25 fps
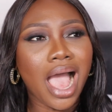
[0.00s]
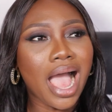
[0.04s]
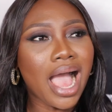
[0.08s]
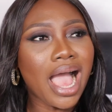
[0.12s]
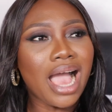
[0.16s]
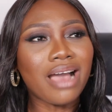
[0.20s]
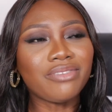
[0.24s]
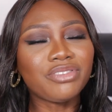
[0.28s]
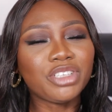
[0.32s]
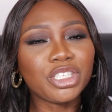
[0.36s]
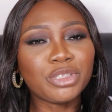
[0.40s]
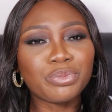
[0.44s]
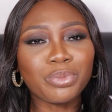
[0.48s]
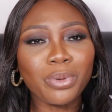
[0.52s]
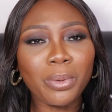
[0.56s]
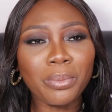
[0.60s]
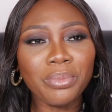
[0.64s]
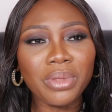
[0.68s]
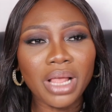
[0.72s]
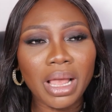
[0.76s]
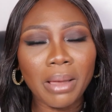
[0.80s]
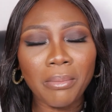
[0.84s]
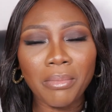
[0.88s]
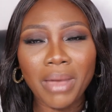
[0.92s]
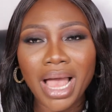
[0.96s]
I have this
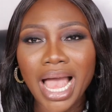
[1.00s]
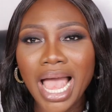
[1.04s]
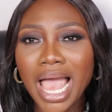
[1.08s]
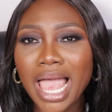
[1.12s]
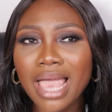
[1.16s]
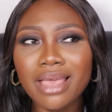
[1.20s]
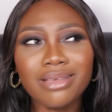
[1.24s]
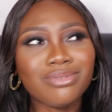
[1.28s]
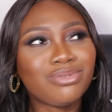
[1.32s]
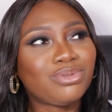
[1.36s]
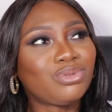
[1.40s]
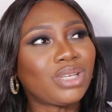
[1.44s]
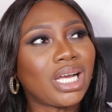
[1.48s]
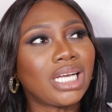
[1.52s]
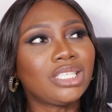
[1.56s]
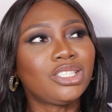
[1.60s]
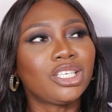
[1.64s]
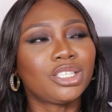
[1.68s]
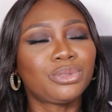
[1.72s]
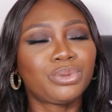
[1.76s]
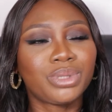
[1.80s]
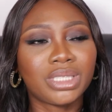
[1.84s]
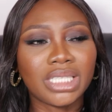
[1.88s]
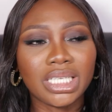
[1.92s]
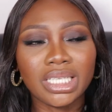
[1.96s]
problem. I
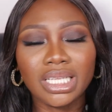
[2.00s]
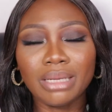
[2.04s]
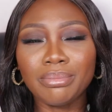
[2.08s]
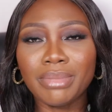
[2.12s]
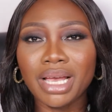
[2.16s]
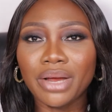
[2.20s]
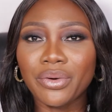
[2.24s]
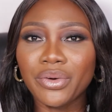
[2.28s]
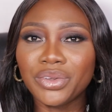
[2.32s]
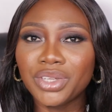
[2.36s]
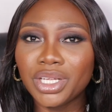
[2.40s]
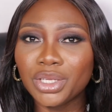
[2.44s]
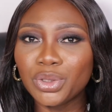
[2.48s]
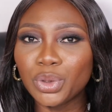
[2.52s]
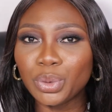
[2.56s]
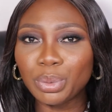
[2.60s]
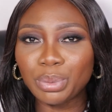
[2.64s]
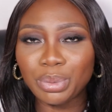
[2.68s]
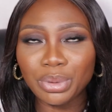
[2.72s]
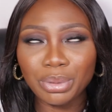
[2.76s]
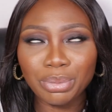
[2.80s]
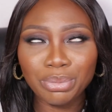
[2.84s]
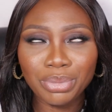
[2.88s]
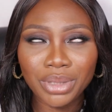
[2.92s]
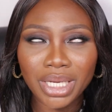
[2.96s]
just recently migrated to
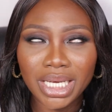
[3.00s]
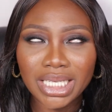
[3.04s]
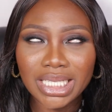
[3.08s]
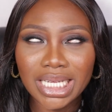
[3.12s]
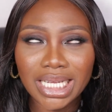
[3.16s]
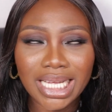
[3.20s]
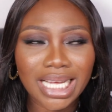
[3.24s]
prepaid